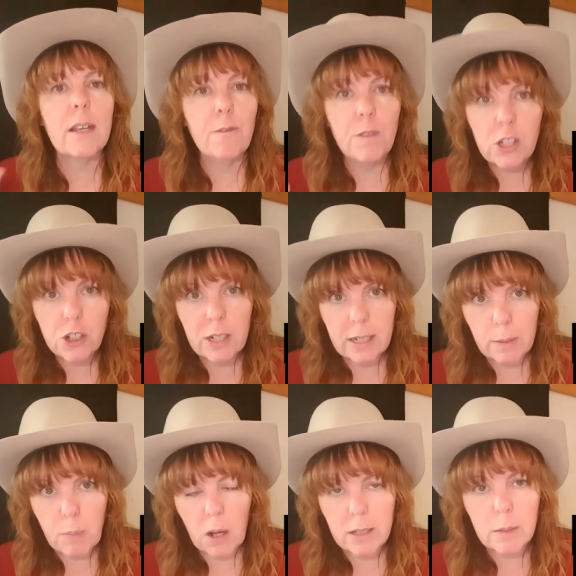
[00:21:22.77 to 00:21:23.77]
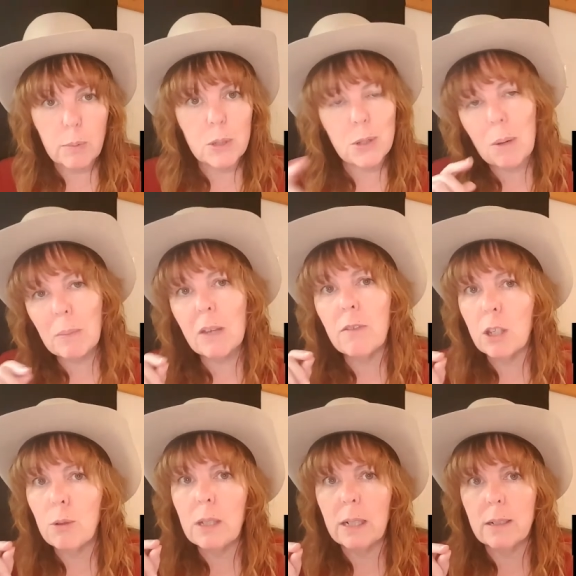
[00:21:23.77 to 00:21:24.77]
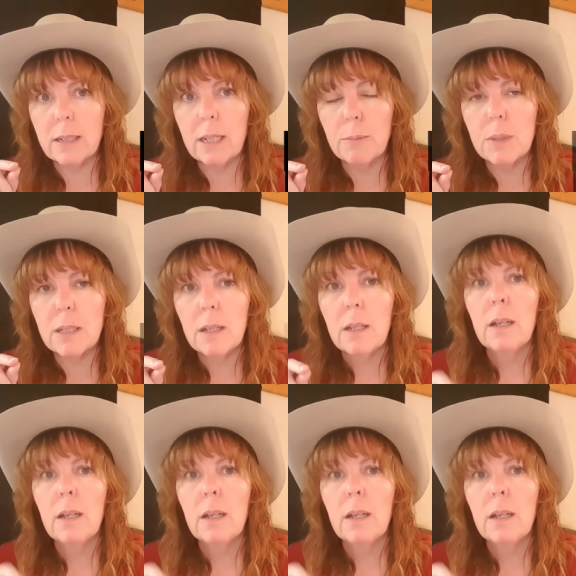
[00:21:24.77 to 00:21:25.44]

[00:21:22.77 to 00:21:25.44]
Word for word: efficient as possible. So I'm giving you little tips.